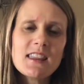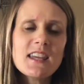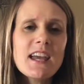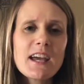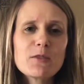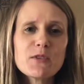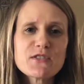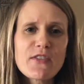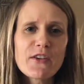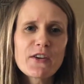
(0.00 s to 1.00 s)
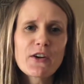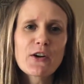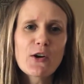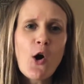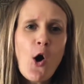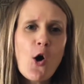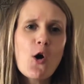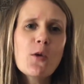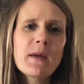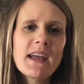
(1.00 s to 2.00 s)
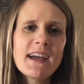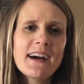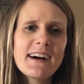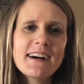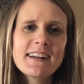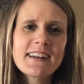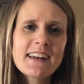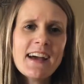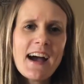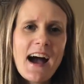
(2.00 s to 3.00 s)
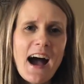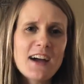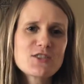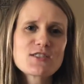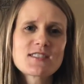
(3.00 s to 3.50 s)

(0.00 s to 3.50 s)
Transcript: the animals in their home, and I